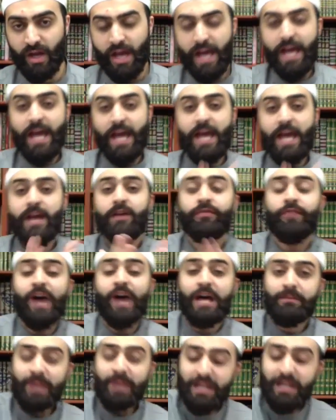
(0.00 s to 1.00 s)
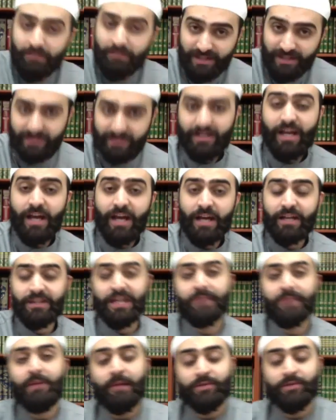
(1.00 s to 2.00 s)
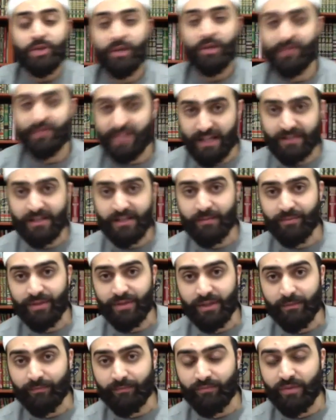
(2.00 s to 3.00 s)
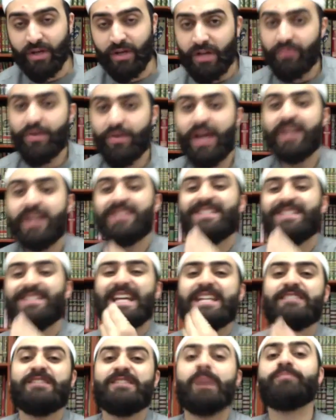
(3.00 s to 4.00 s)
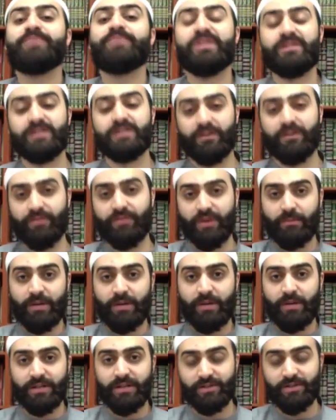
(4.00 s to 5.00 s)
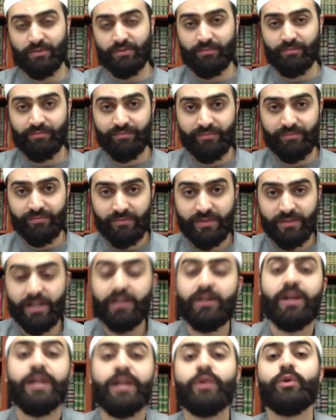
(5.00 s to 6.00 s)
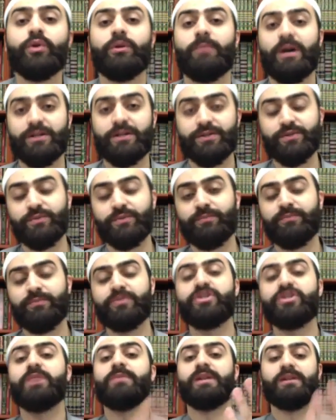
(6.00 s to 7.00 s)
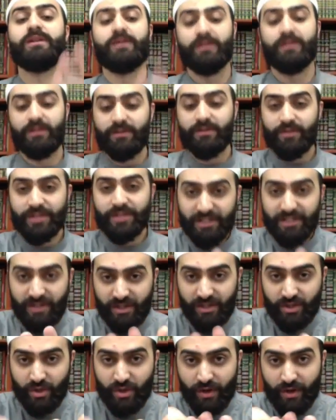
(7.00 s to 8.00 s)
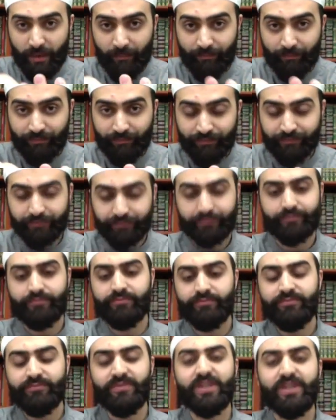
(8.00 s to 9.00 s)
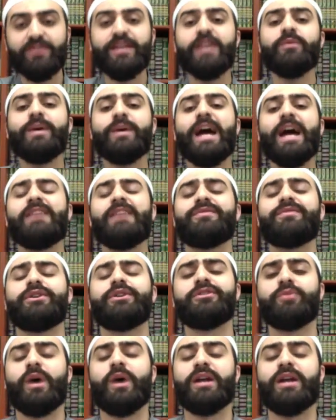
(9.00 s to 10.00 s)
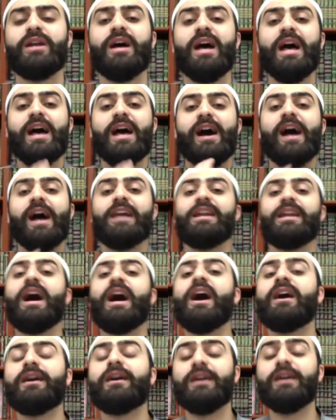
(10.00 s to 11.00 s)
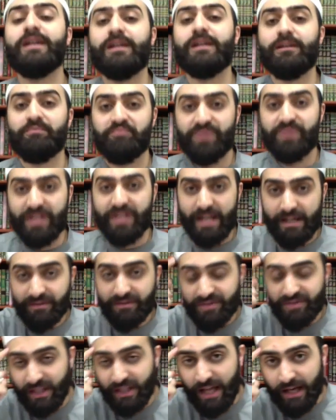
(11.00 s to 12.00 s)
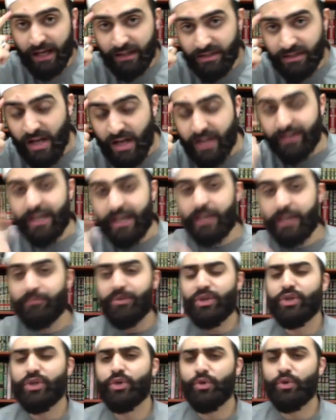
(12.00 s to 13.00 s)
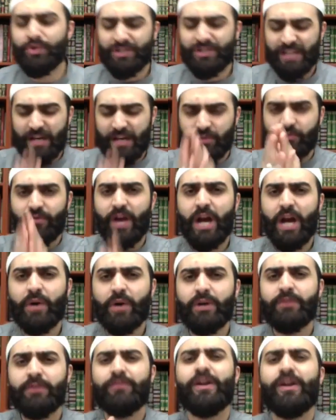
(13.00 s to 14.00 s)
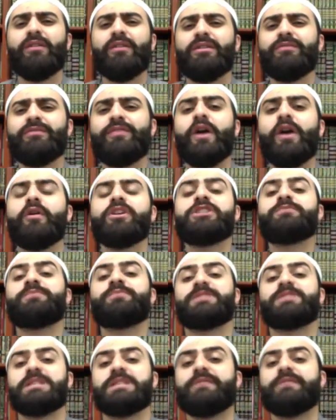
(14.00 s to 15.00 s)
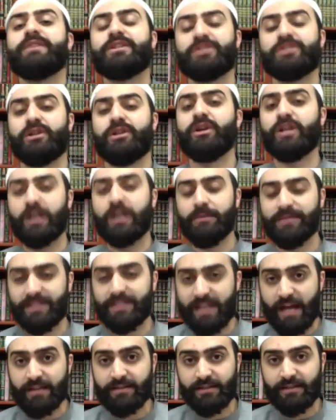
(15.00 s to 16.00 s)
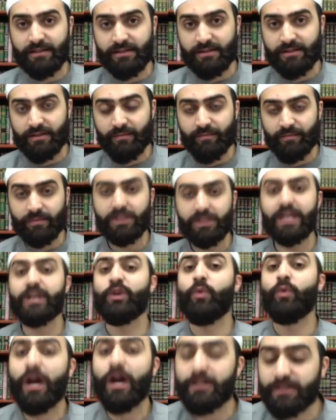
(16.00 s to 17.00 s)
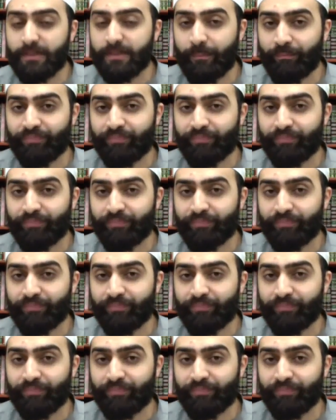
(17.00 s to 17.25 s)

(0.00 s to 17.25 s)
If I made a mistake, the Imam should have said something. That is the acceptance of the ma'soom. Taqreerul ma'soom. Jami. This is the sunnah. Then we have third one. Al-aql, the intellect, can be used in very, very, very specific circumstances. Like what?